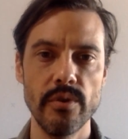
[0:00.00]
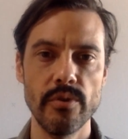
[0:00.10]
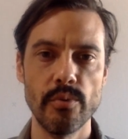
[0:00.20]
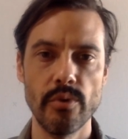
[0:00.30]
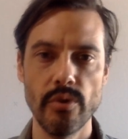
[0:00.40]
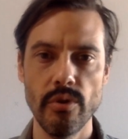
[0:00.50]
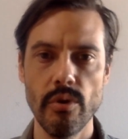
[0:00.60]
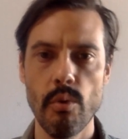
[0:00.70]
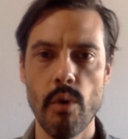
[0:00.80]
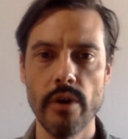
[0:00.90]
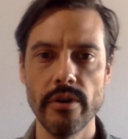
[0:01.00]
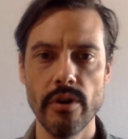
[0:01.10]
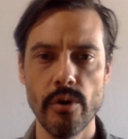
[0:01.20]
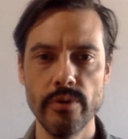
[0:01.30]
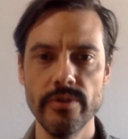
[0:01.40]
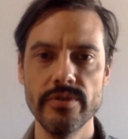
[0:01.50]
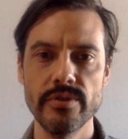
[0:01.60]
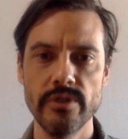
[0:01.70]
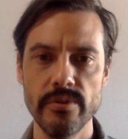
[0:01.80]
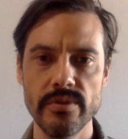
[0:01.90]
rural water owners,
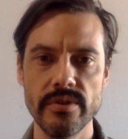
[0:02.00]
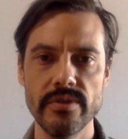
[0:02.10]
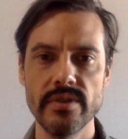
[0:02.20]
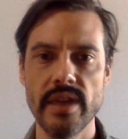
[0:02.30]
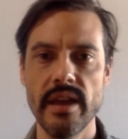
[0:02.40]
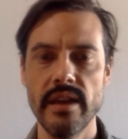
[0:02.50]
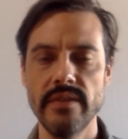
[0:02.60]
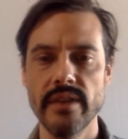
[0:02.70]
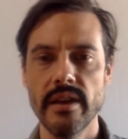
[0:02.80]
users, and